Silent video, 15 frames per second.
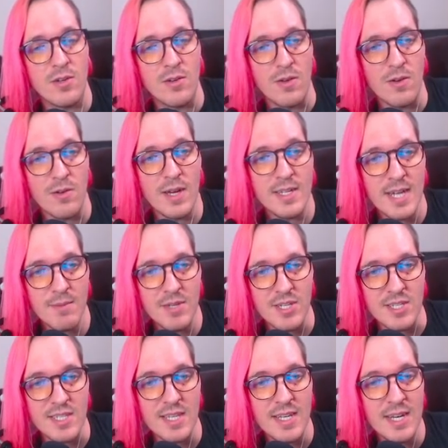great time to
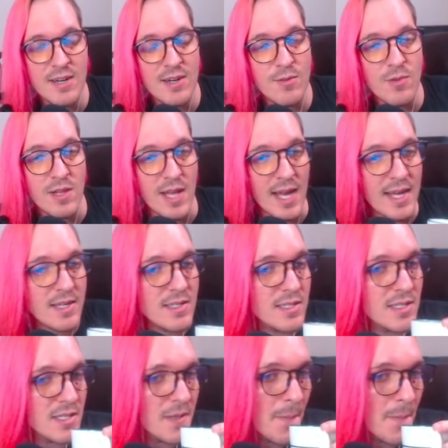just sit here and relax.